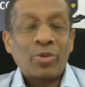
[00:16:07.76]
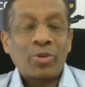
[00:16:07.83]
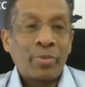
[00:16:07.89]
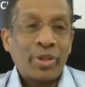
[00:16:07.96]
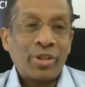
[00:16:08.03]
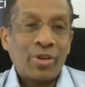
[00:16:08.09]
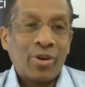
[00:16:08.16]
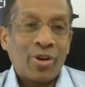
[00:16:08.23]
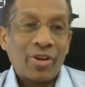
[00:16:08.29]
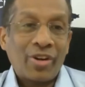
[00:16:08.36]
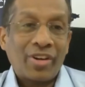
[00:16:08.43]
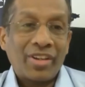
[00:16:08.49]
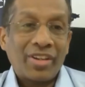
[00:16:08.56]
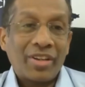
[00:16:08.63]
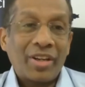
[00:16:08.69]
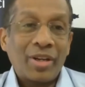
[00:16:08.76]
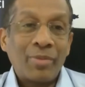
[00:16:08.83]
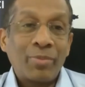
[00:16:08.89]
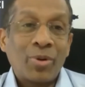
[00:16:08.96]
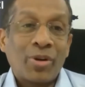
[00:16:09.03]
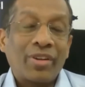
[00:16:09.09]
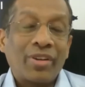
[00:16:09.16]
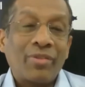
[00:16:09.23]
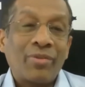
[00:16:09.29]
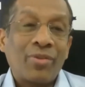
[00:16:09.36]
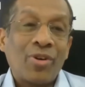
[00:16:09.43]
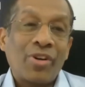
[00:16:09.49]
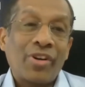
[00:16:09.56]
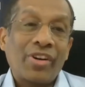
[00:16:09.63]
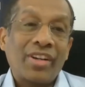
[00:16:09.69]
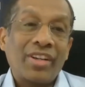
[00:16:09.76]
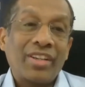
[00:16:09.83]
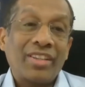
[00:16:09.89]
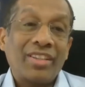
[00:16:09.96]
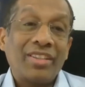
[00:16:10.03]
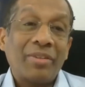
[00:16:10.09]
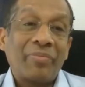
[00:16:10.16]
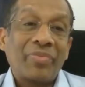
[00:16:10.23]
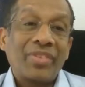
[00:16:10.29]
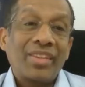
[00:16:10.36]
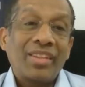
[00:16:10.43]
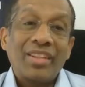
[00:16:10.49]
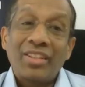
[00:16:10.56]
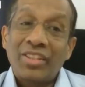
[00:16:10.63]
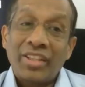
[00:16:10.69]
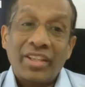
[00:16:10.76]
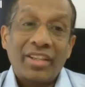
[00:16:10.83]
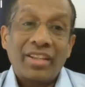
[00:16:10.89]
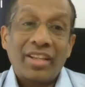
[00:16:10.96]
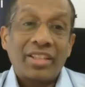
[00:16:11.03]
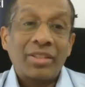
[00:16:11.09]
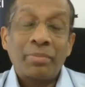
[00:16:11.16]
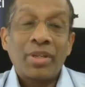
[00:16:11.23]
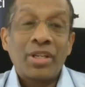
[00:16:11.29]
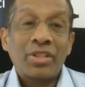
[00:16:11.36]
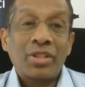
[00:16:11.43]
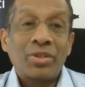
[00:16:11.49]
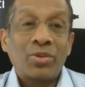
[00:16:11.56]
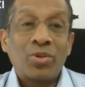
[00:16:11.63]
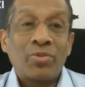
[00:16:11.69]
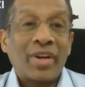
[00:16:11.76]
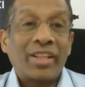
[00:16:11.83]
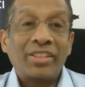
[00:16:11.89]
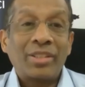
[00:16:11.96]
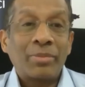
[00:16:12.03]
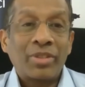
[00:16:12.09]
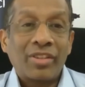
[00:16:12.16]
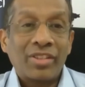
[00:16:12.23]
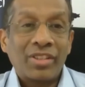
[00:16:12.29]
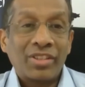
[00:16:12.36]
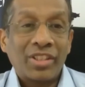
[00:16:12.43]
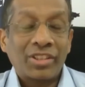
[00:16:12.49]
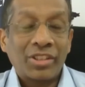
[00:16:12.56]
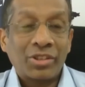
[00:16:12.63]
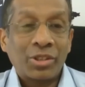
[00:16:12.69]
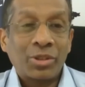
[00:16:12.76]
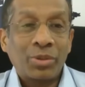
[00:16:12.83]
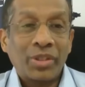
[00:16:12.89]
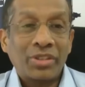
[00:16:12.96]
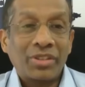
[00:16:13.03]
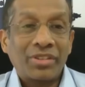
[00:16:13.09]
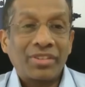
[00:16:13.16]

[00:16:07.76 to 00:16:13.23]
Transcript: your input for say another person who finds themselves in such a situation?